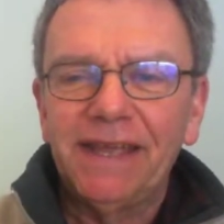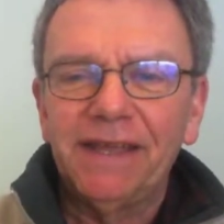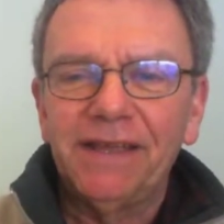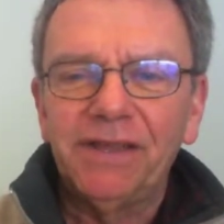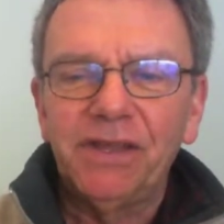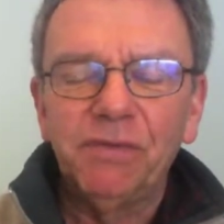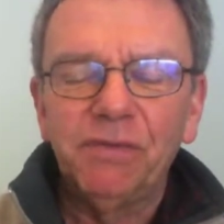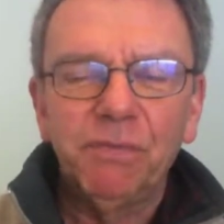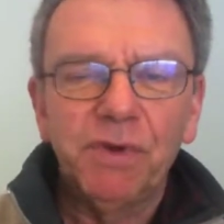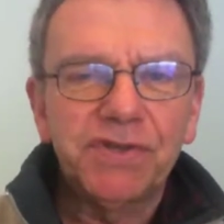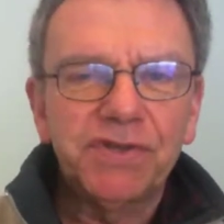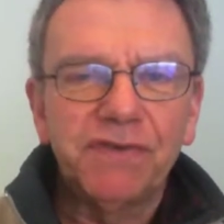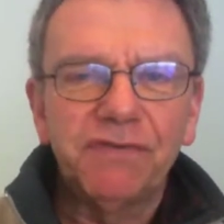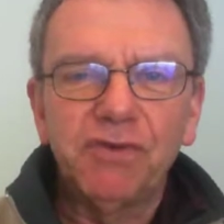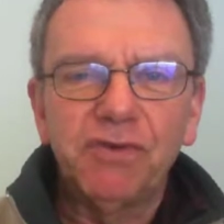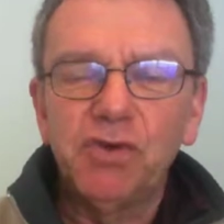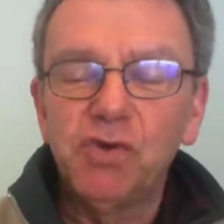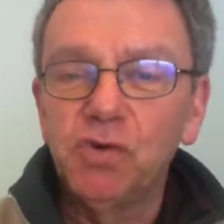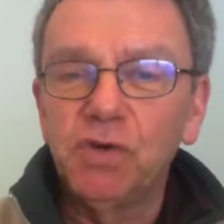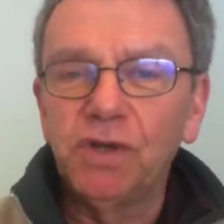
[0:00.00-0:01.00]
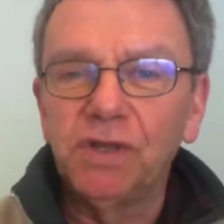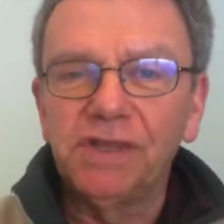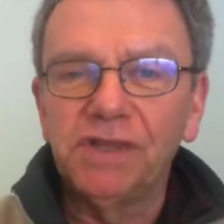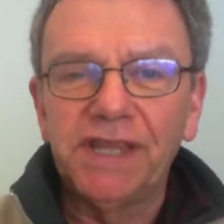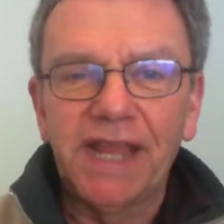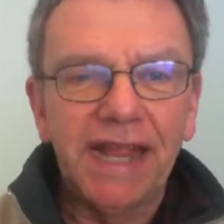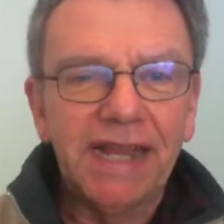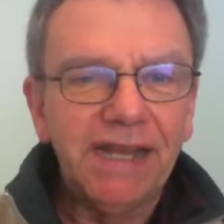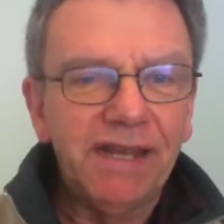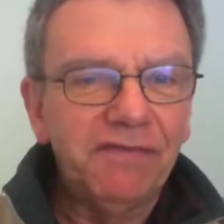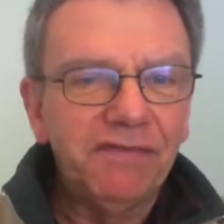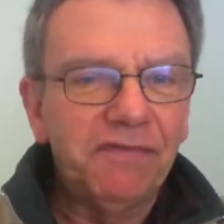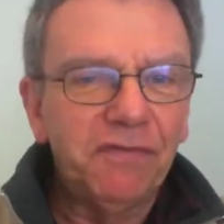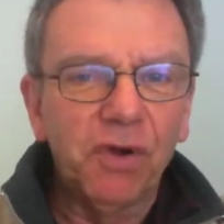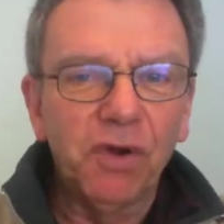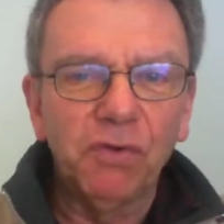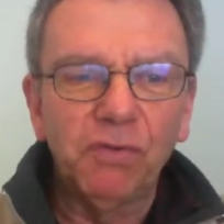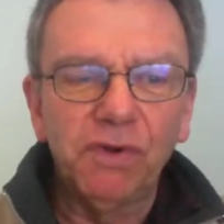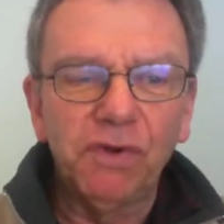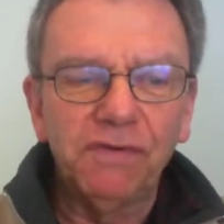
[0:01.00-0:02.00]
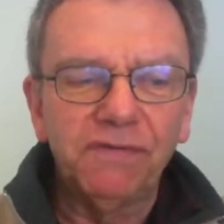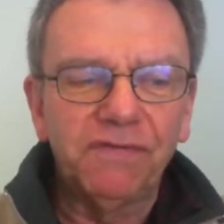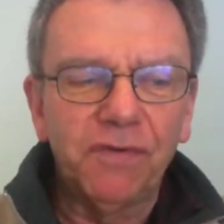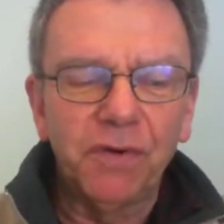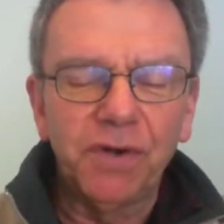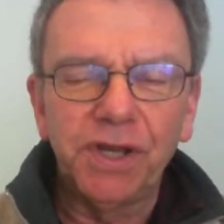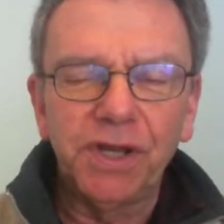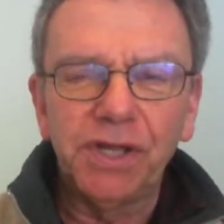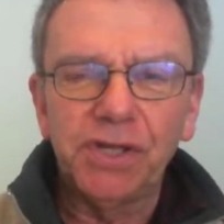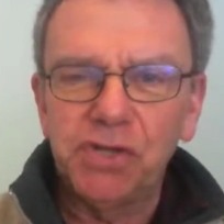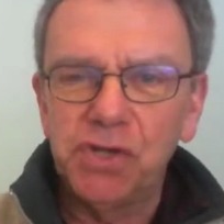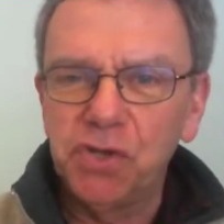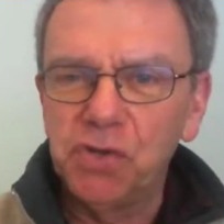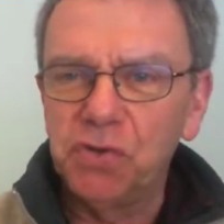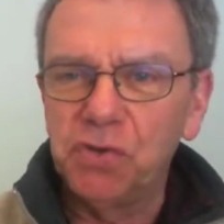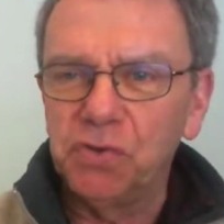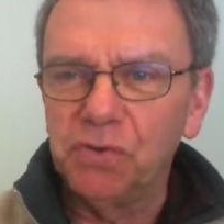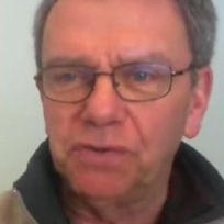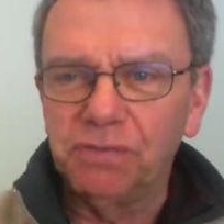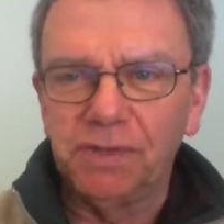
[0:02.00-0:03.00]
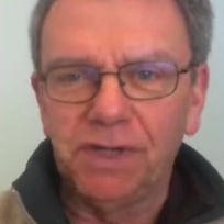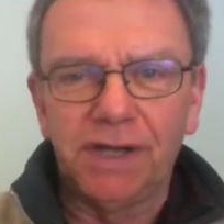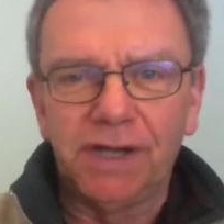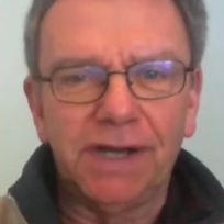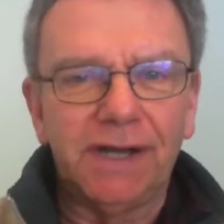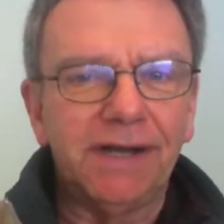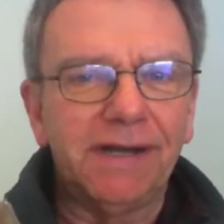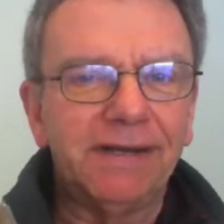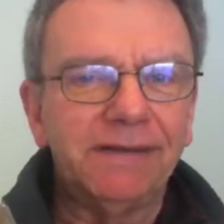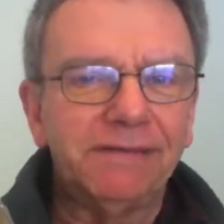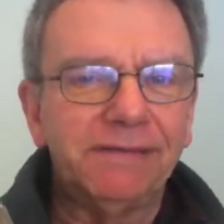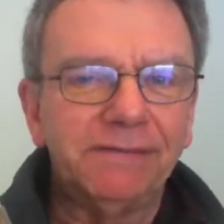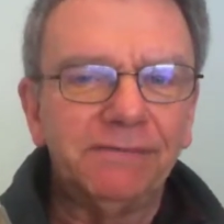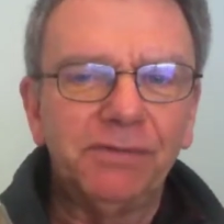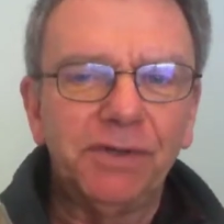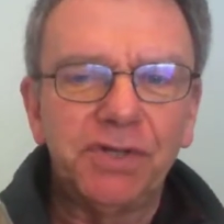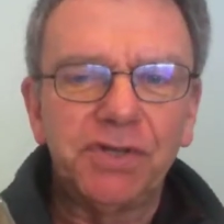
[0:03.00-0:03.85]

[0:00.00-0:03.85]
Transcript: You must have Googled 94-142,